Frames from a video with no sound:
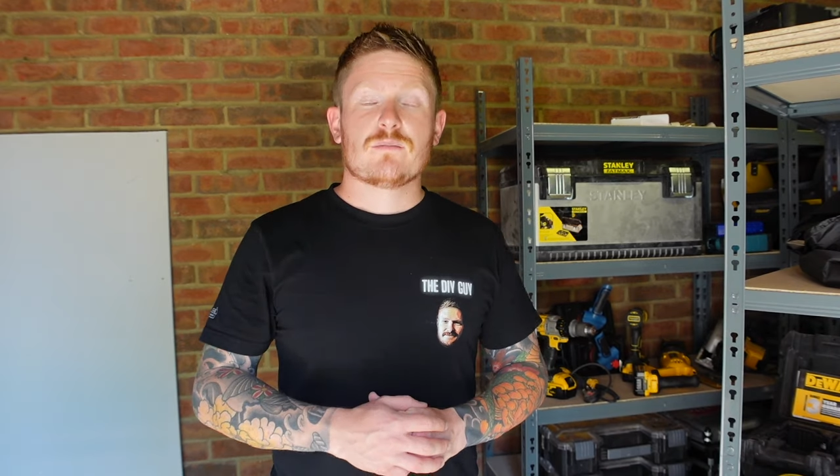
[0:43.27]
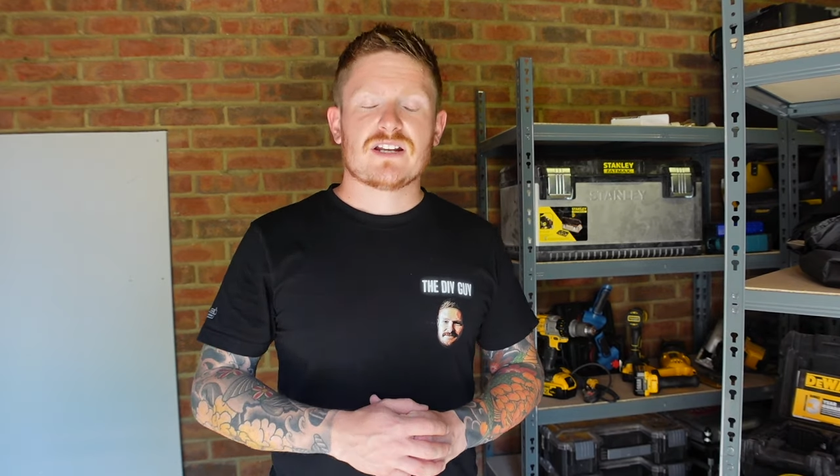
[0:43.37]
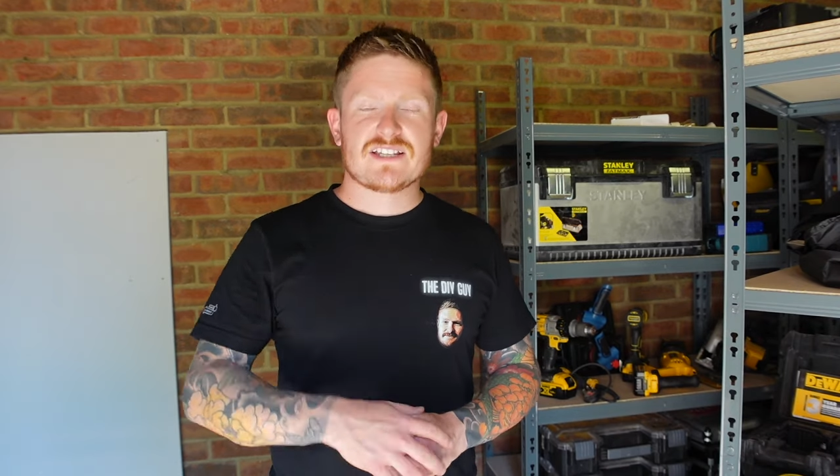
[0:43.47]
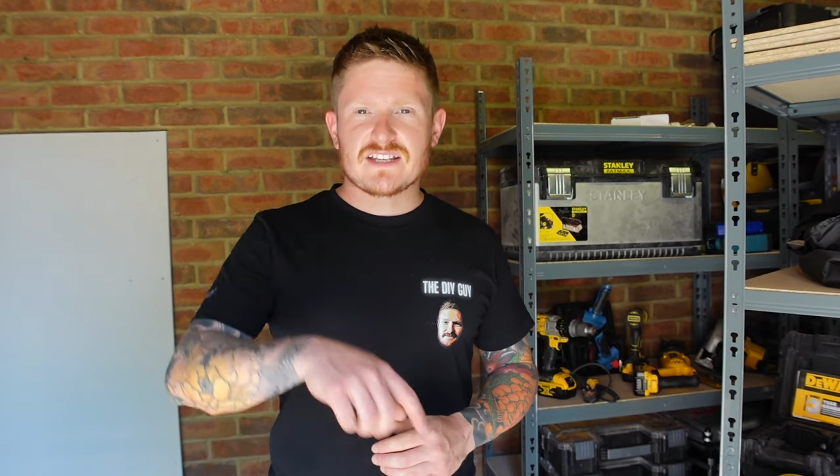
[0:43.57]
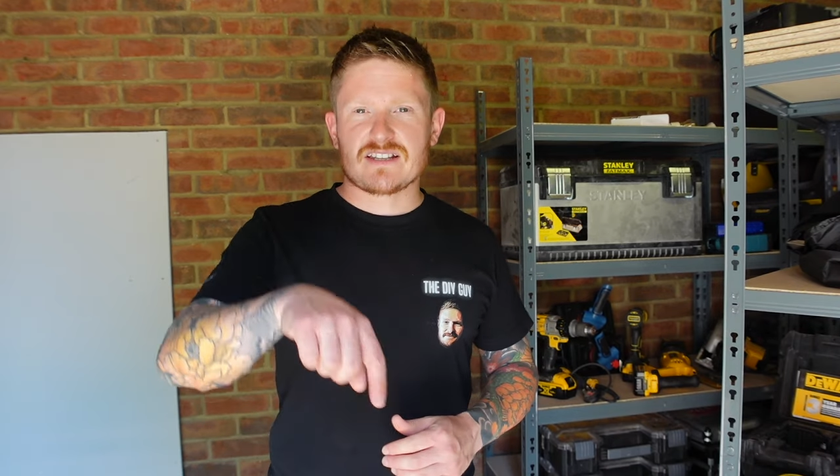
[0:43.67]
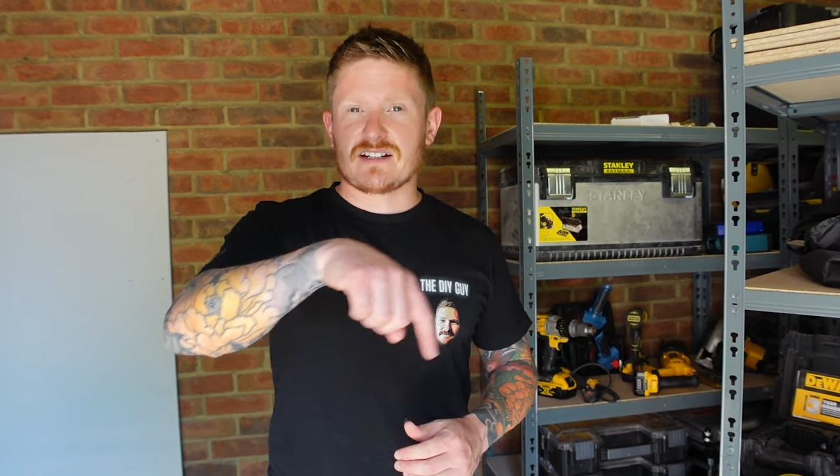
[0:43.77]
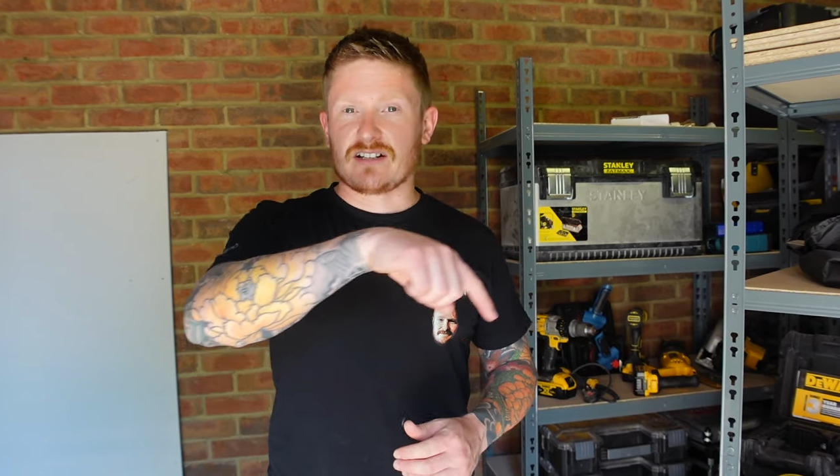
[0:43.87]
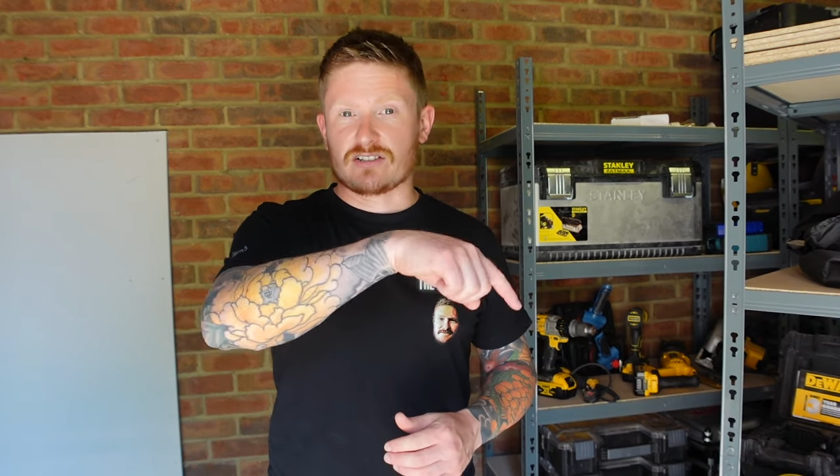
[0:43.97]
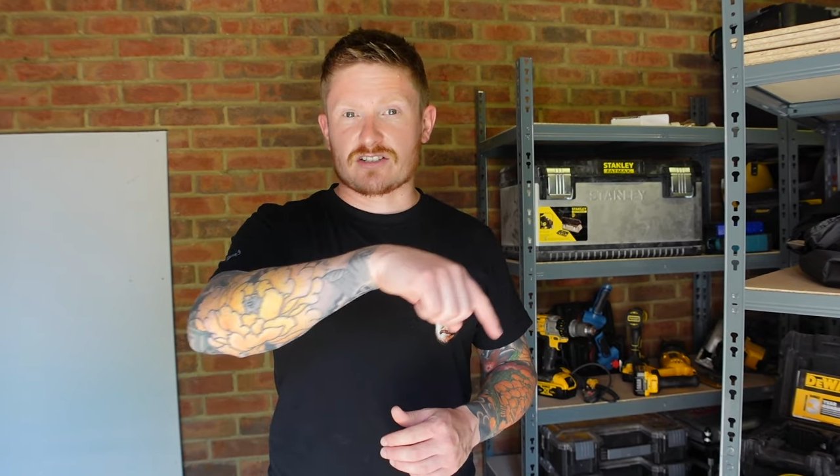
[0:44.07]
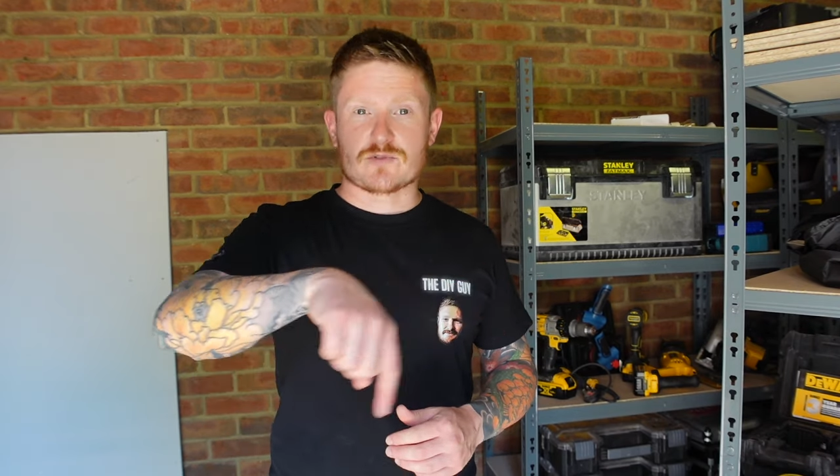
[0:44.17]
please hit the
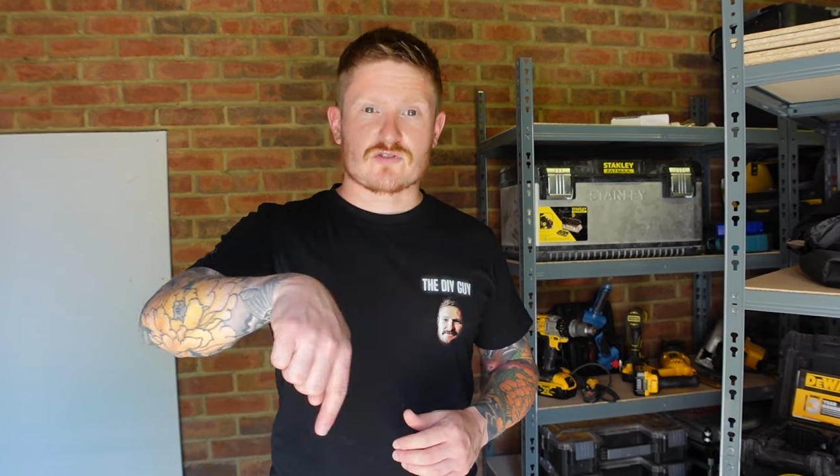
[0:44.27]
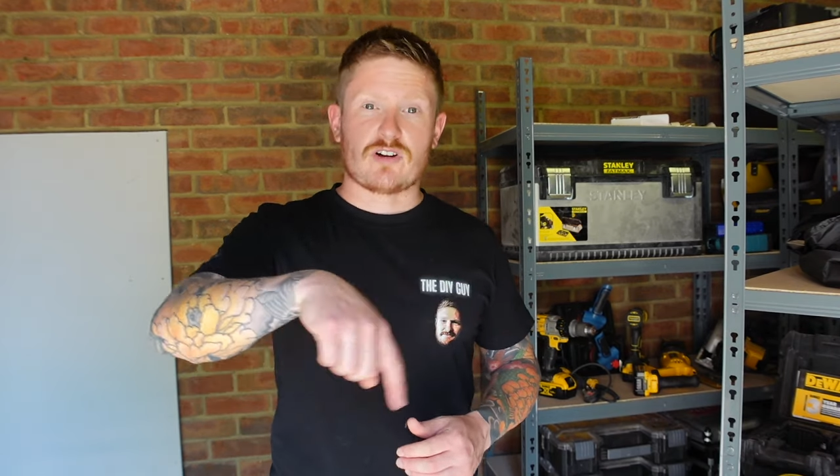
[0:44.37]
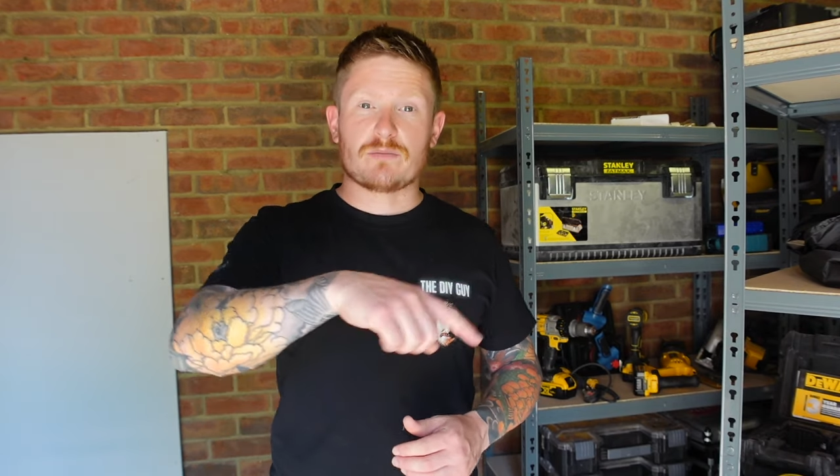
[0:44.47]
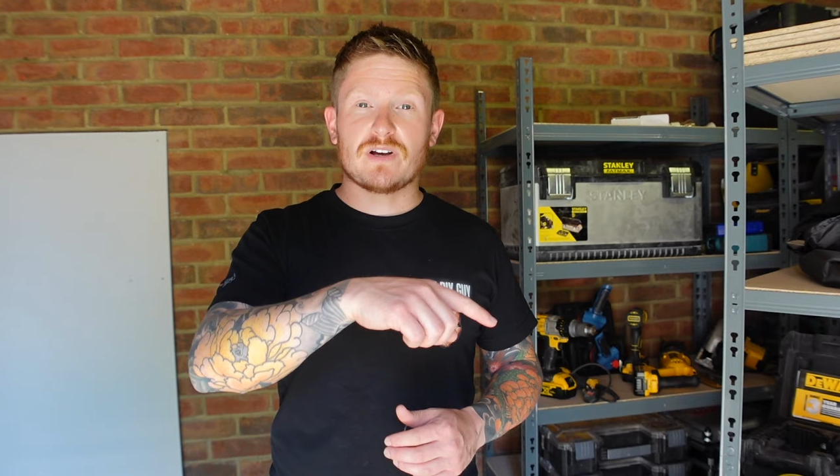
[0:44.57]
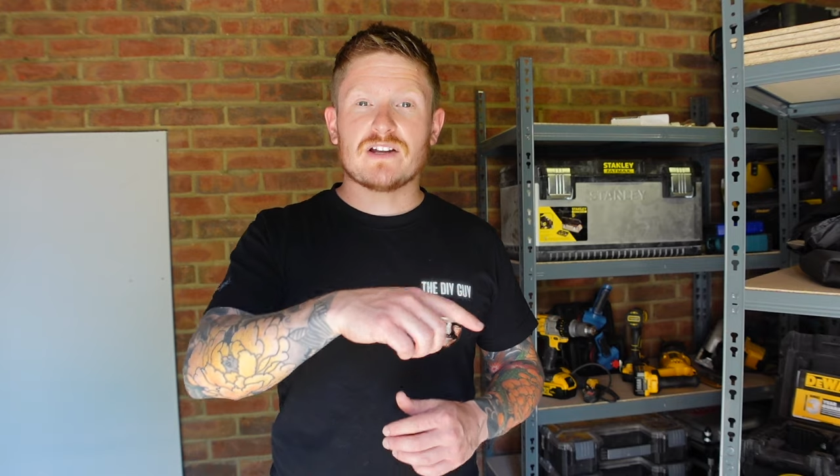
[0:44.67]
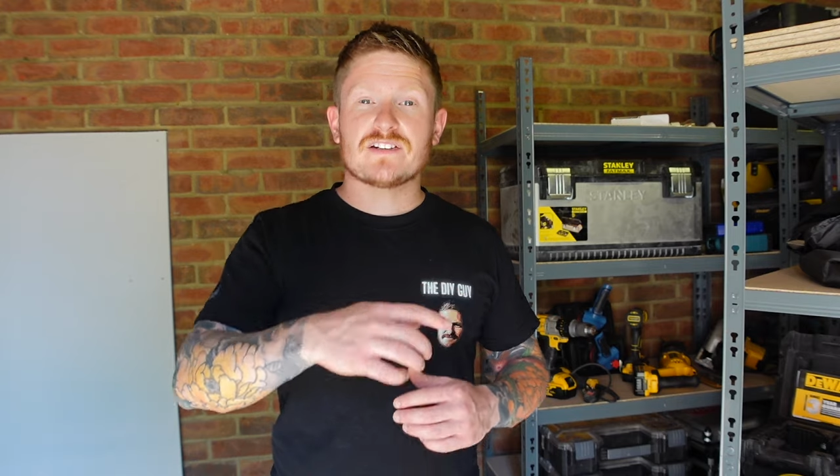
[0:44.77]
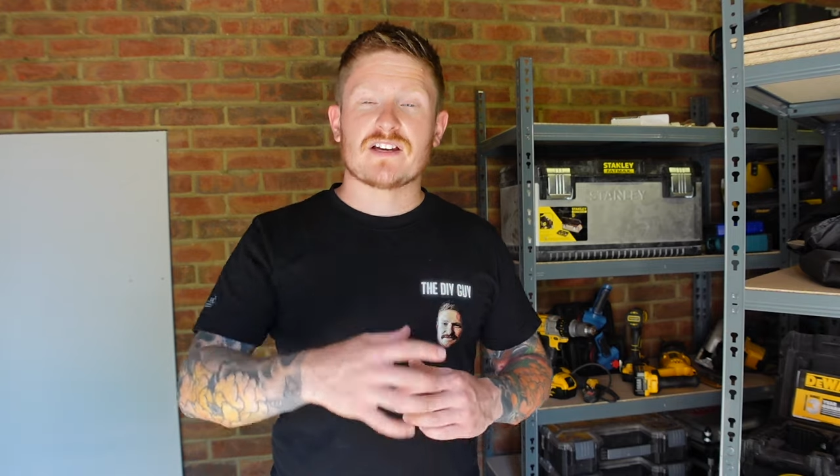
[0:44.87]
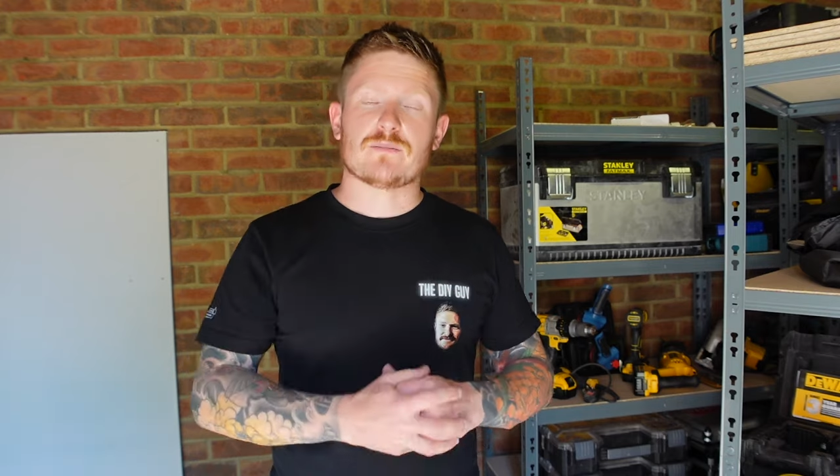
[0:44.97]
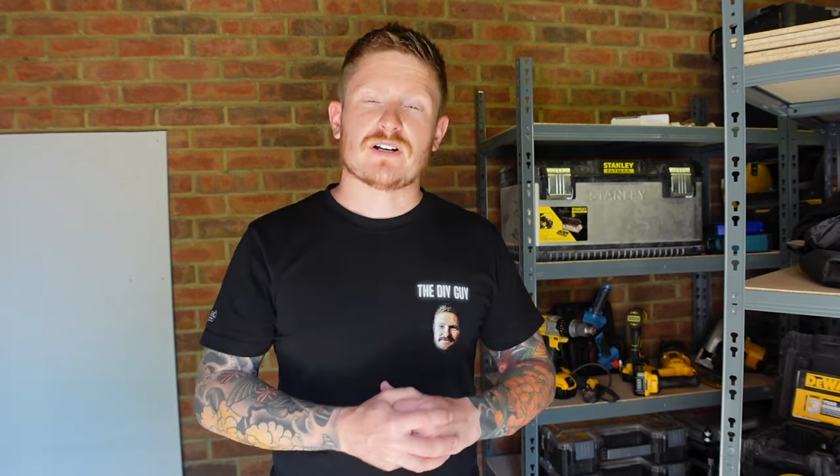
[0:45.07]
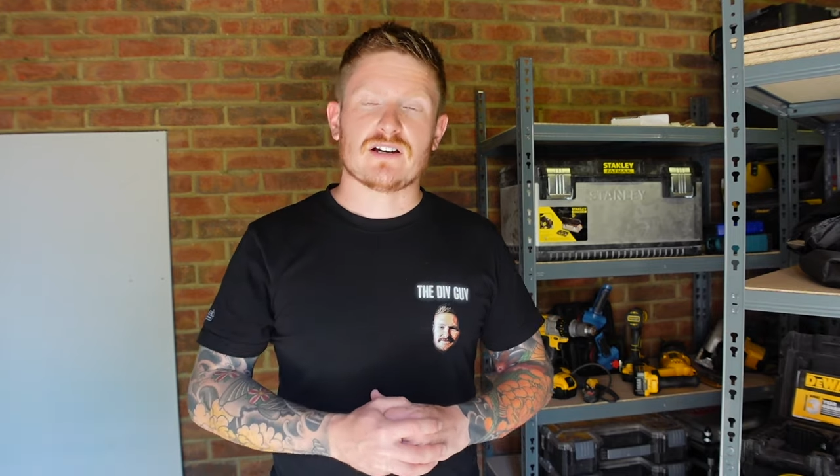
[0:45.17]
little subscribe button
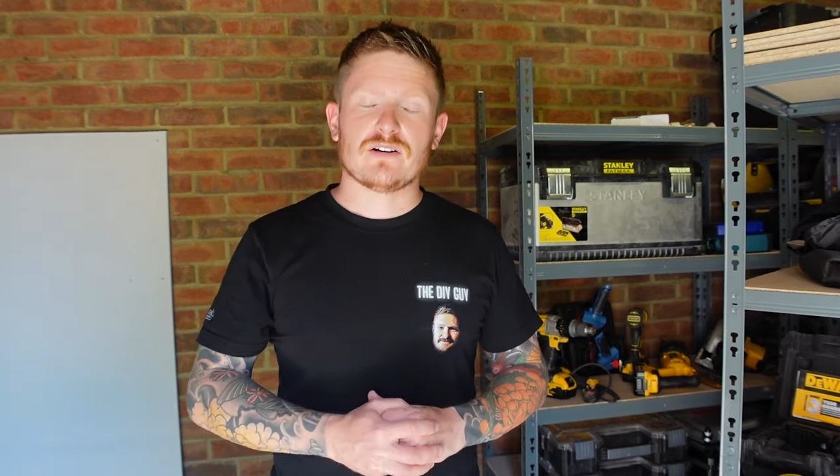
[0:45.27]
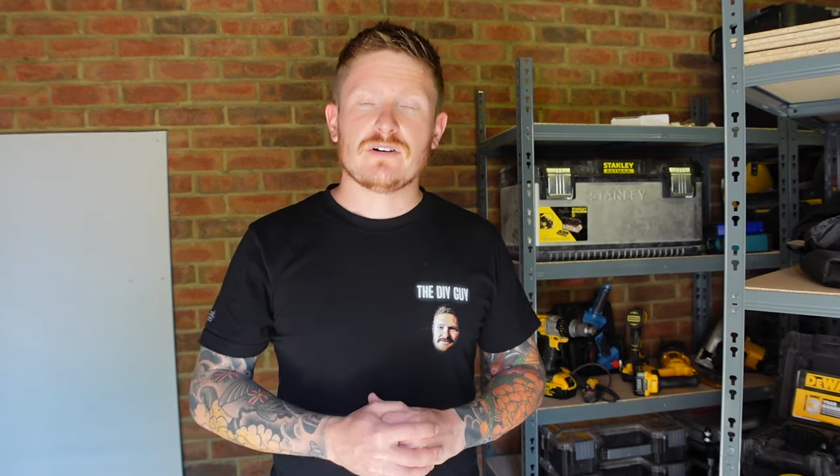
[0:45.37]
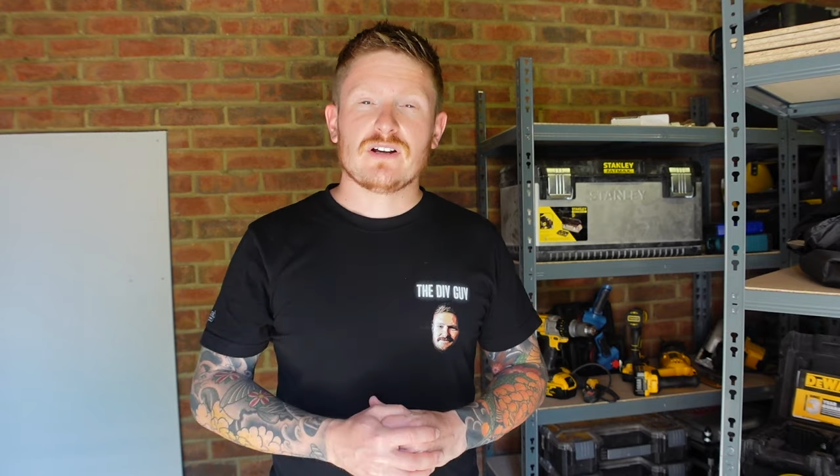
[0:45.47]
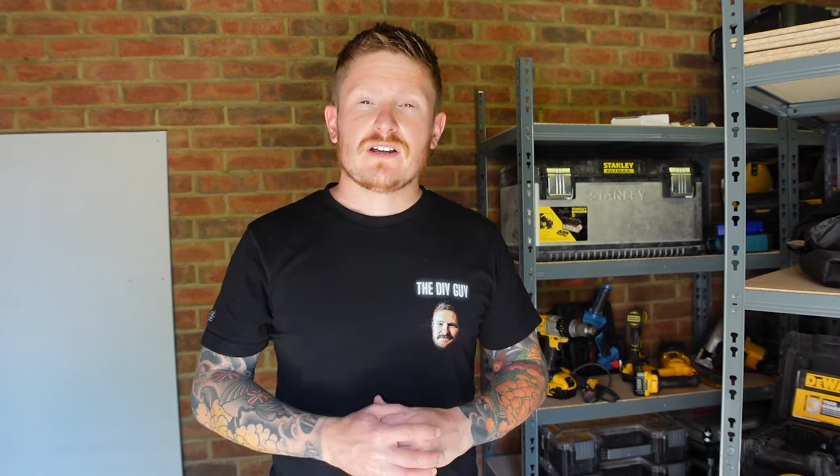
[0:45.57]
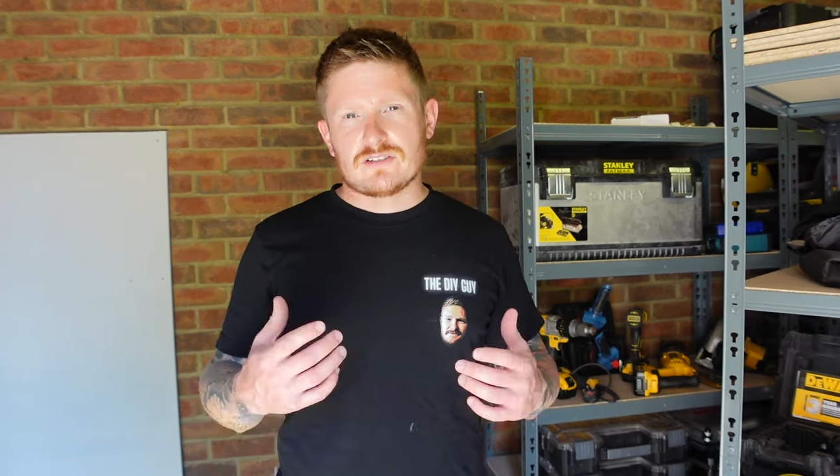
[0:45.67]
down below.